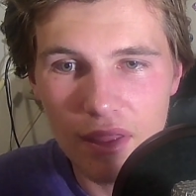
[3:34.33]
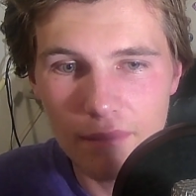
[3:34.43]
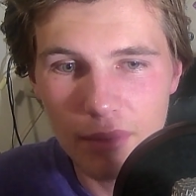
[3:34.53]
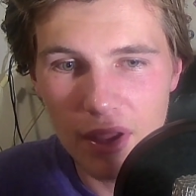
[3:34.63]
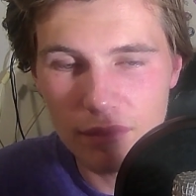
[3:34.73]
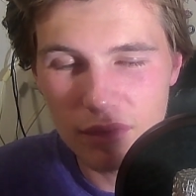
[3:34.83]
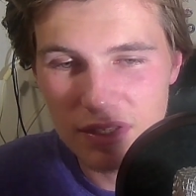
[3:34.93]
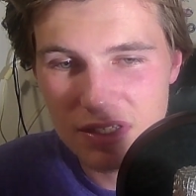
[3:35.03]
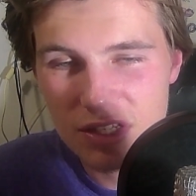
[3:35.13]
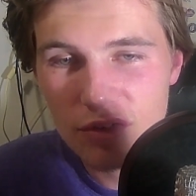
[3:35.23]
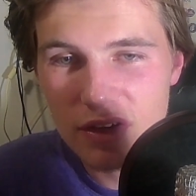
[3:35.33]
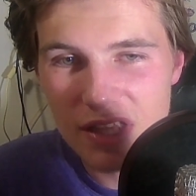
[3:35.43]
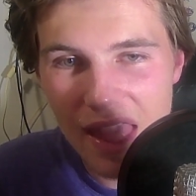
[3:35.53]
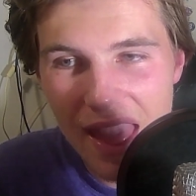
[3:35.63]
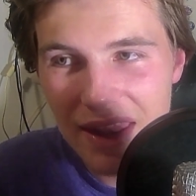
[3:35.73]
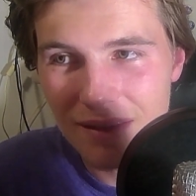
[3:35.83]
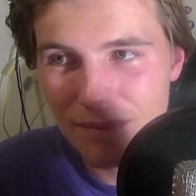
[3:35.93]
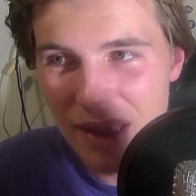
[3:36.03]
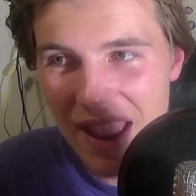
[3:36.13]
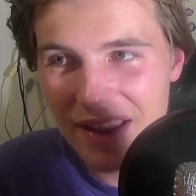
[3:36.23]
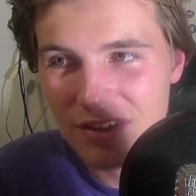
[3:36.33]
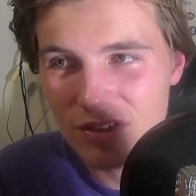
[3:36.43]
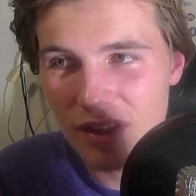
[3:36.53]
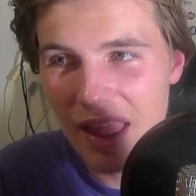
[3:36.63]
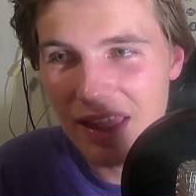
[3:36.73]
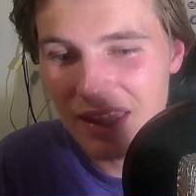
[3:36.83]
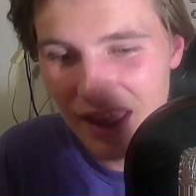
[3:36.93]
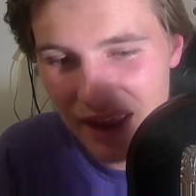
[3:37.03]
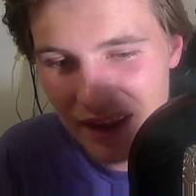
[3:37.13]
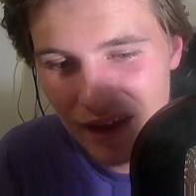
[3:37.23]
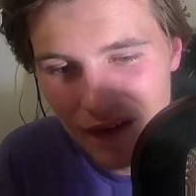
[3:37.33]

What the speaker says: But with the series heading back to LA,